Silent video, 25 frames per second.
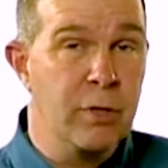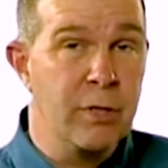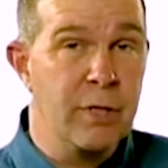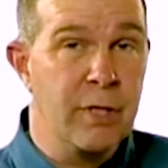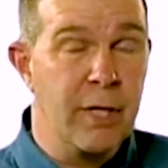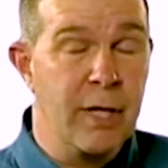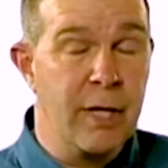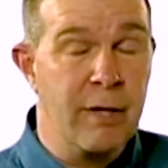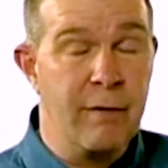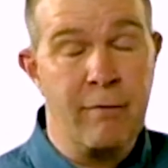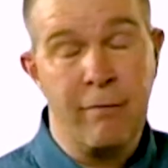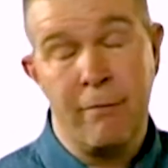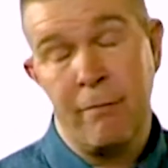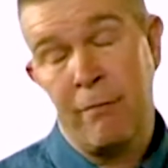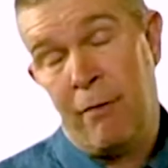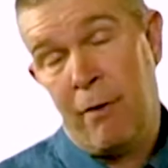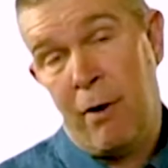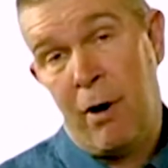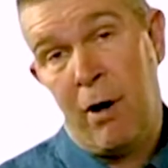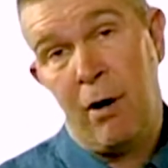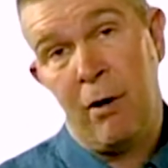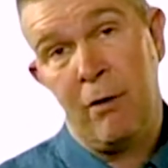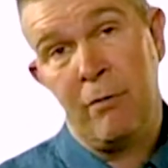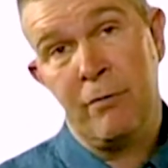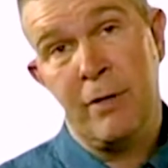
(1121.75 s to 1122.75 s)

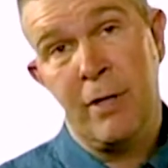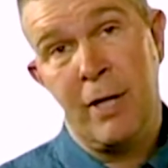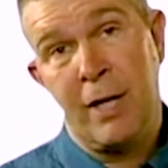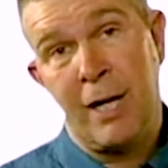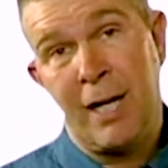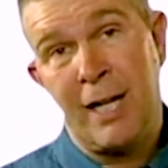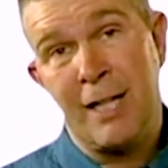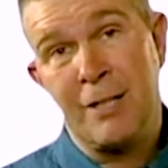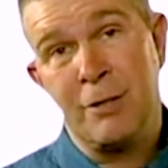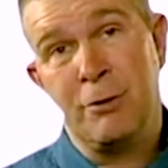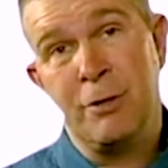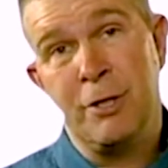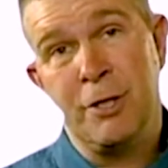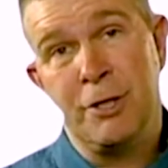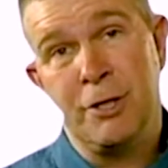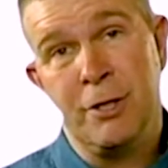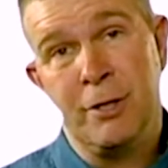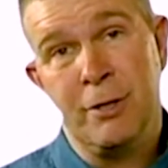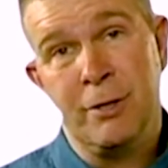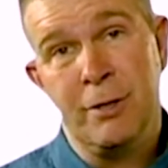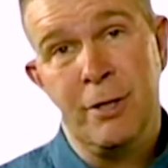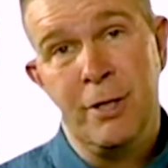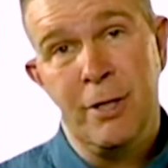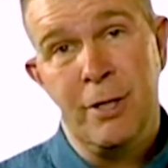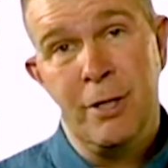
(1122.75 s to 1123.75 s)
involved an
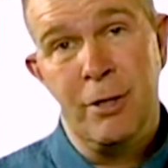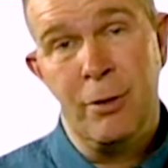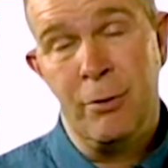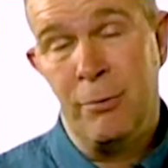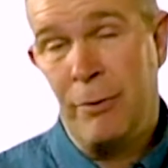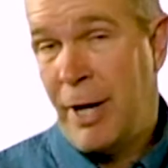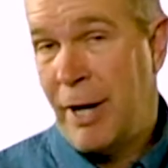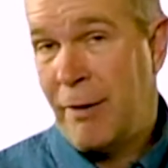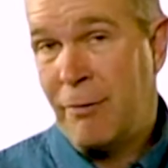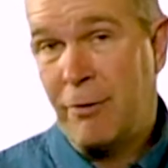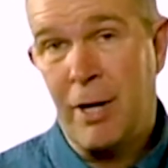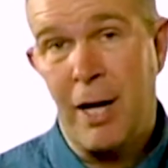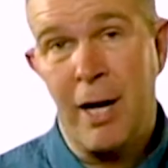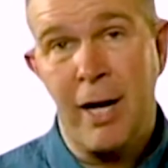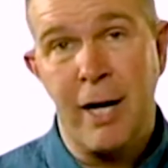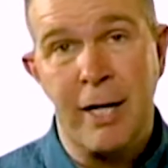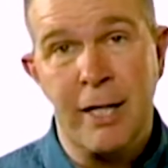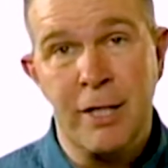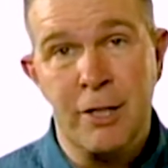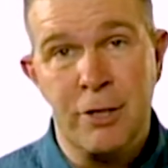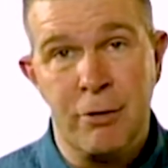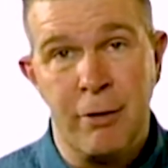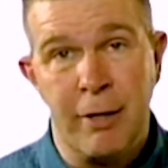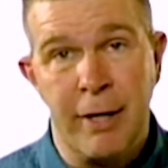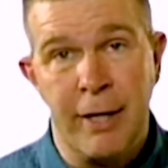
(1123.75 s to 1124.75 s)
electrician who never got any
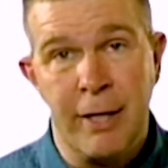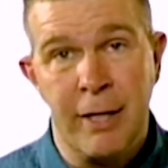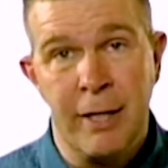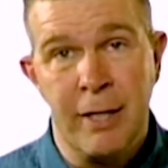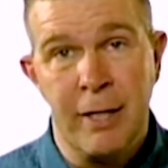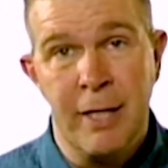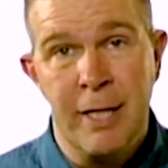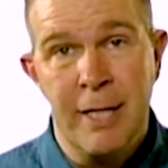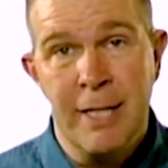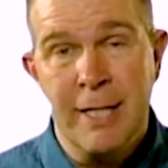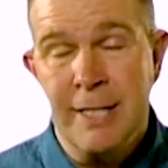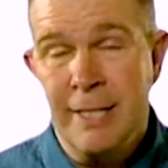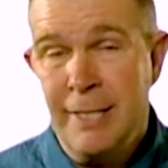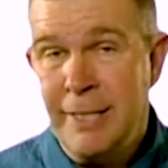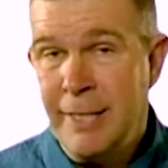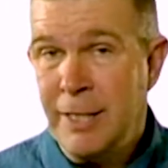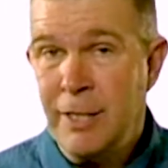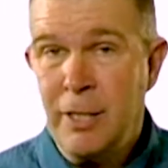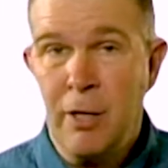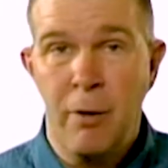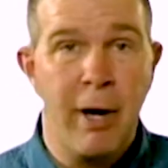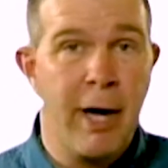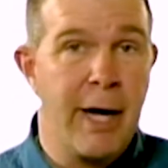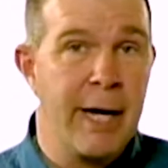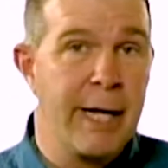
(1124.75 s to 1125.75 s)
training, didn't
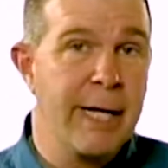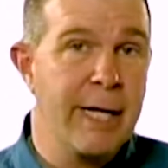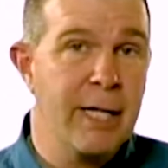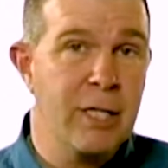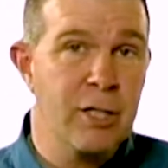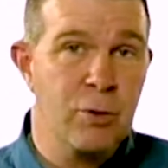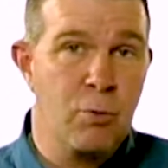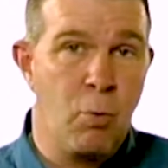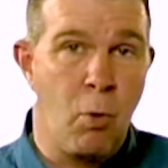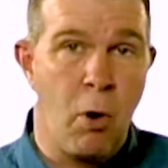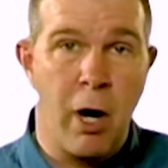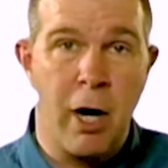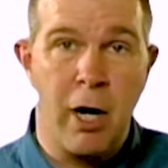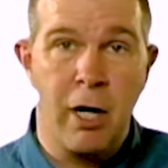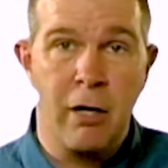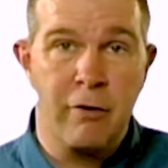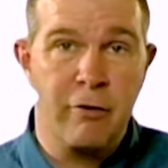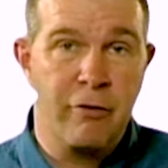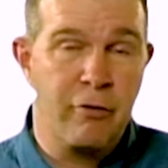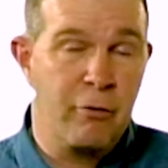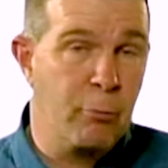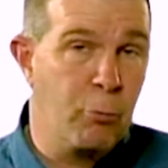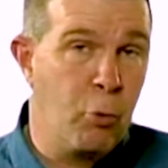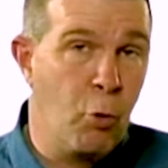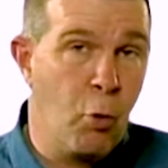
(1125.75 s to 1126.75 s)
know how to get his wires
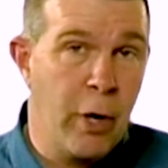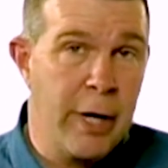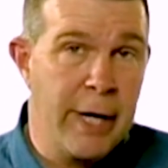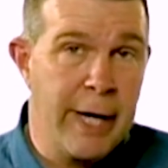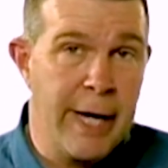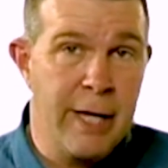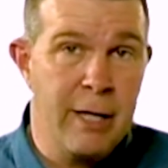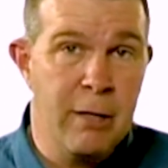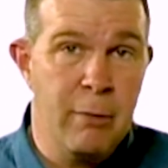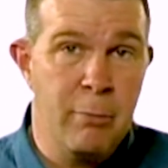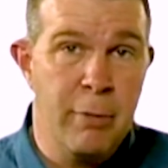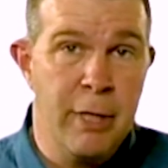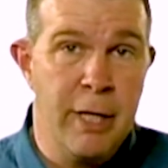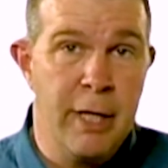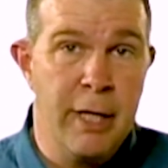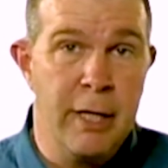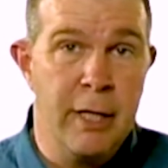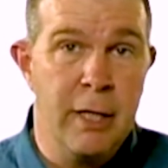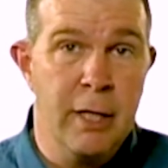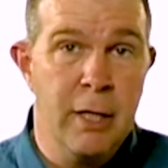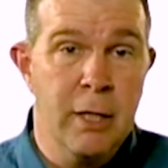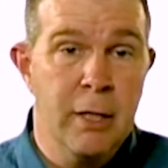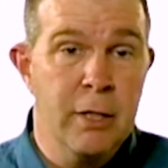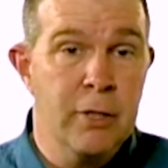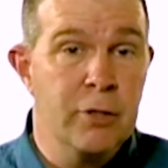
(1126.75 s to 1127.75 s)
from point A to
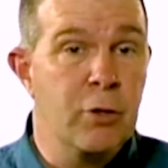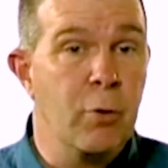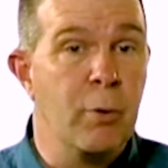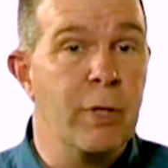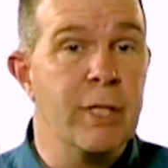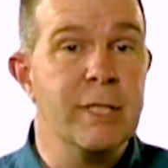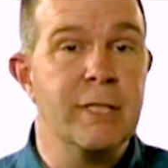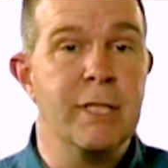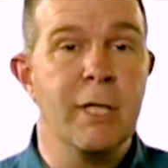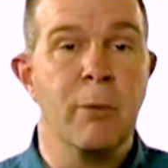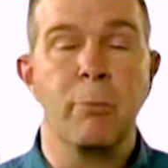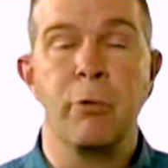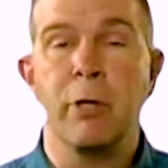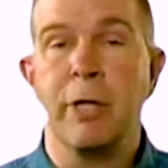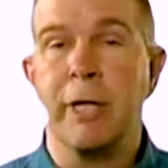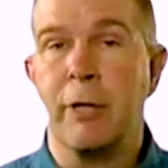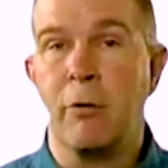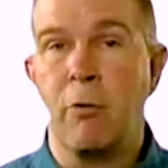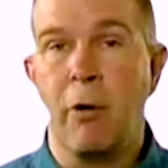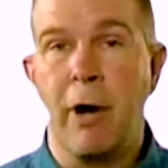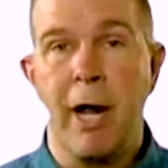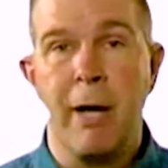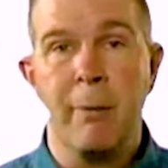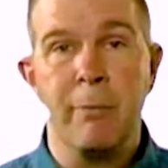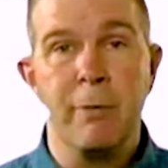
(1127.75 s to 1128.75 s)
B, so he simply
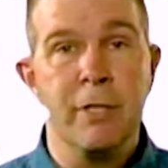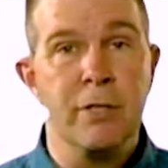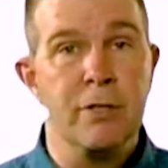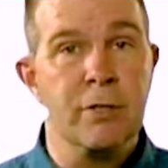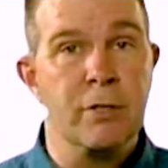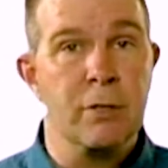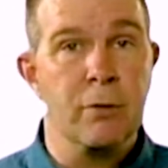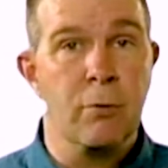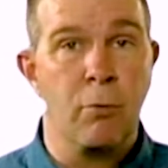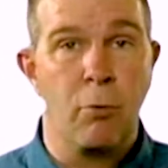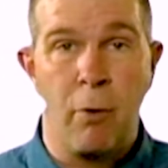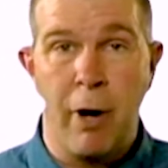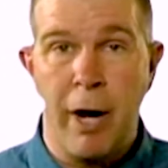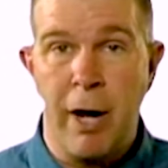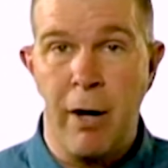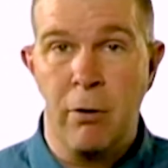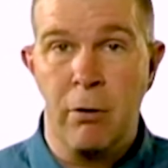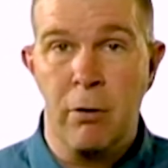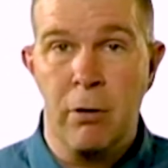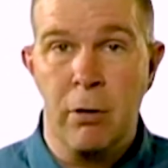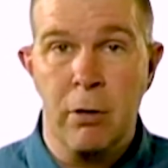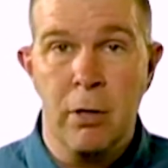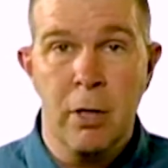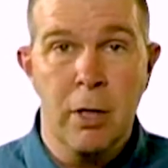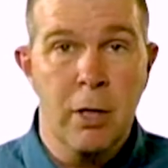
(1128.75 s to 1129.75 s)
grabbed his
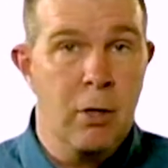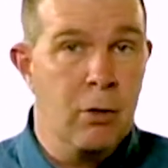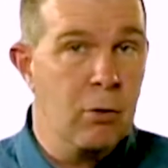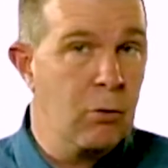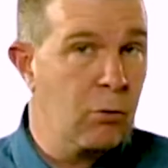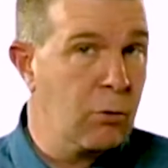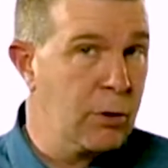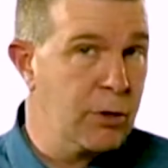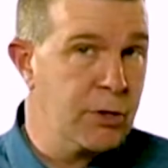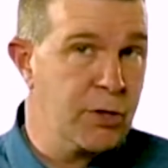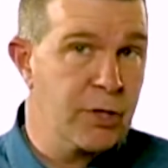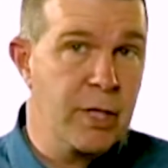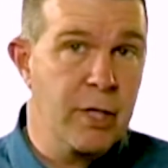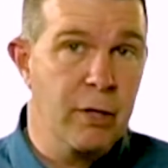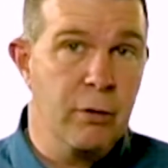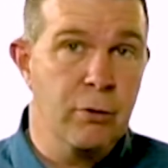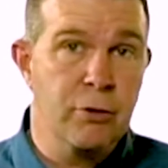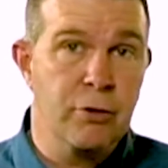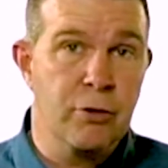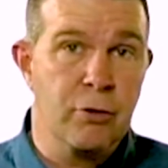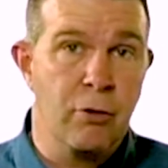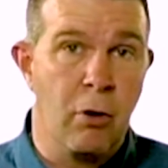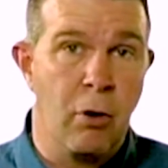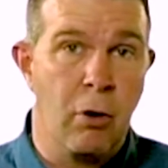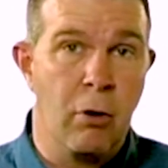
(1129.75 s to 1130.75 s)
router or his skill
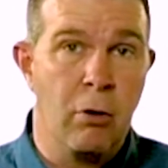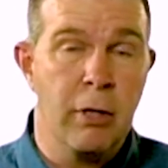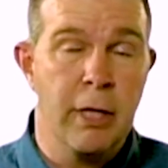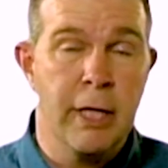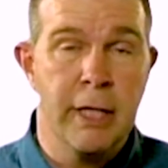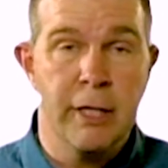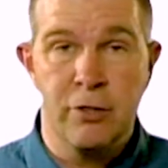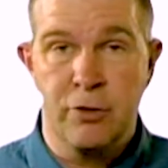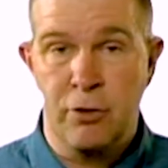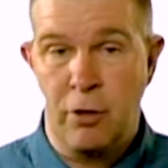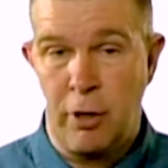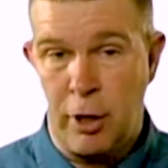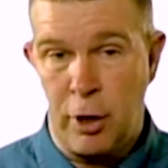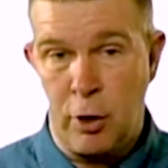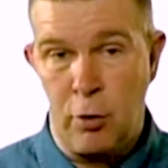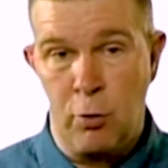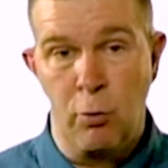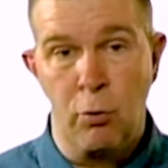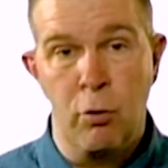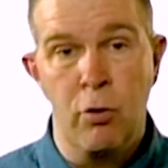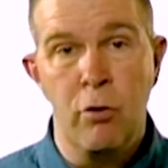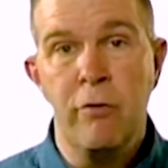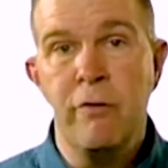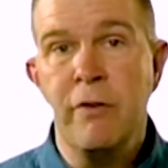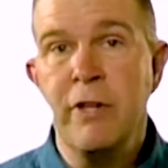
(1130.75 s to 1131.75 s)
saw and started
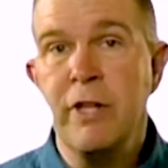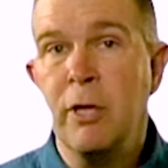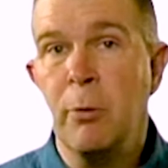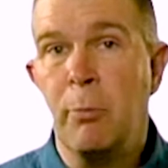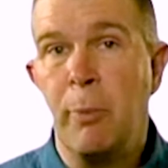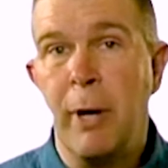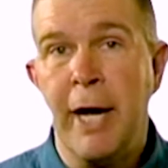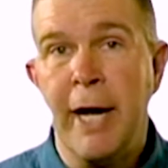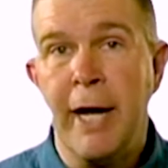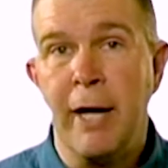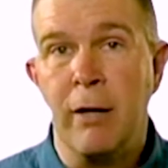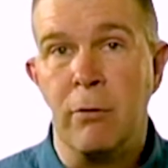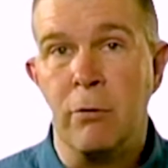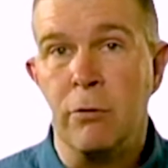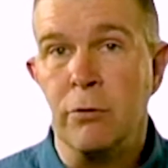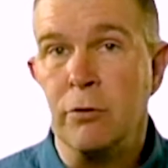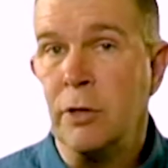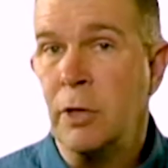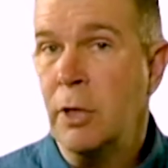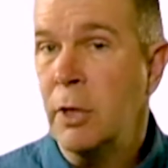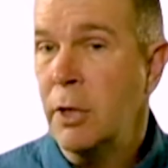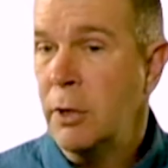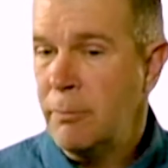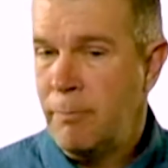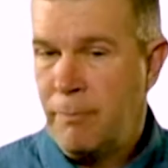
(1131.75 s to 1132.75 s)
grooving the panels
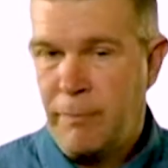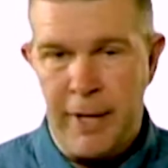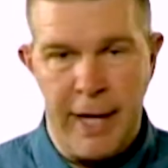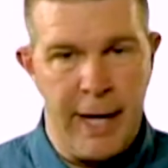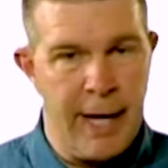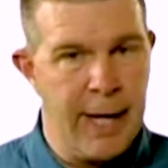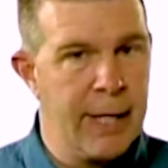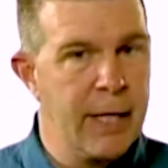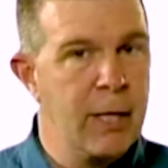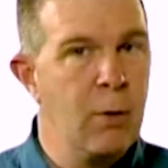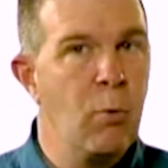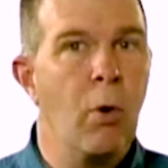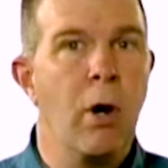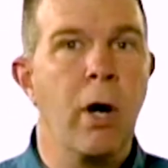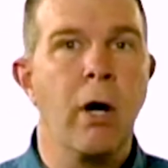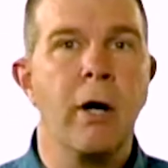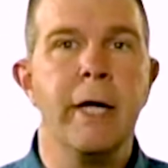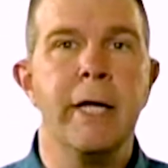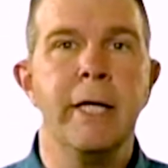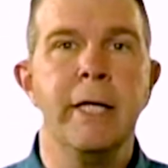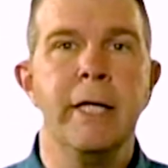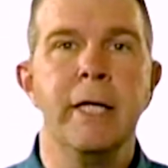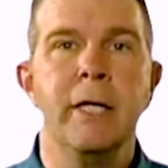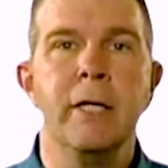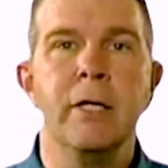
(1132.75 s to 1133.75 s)
anywhere
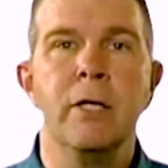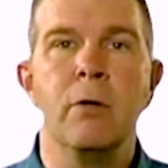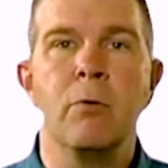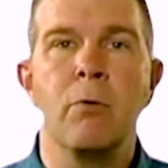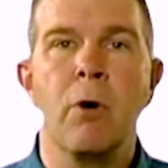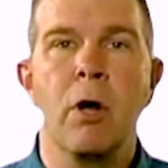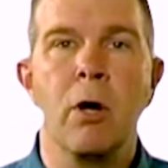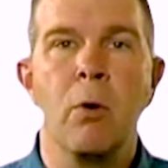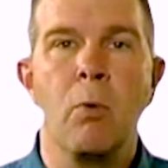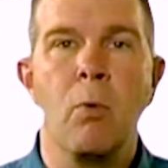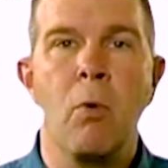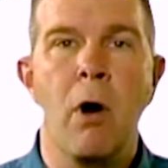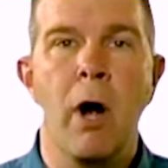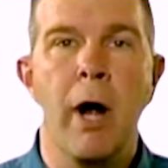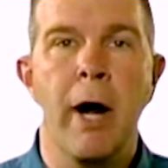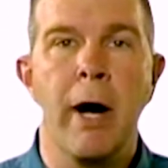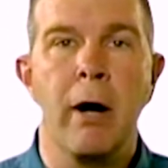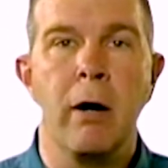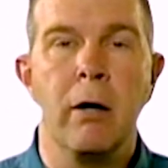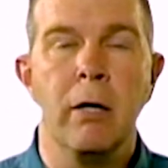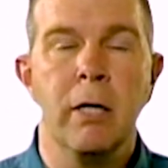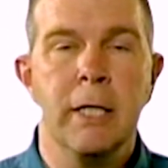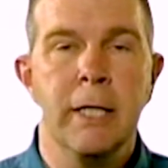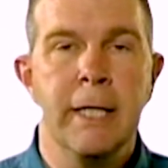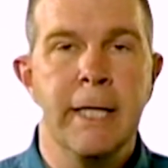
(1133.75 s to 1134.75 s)
he needed to run a
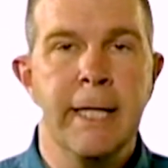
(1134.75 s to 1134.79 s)
wire.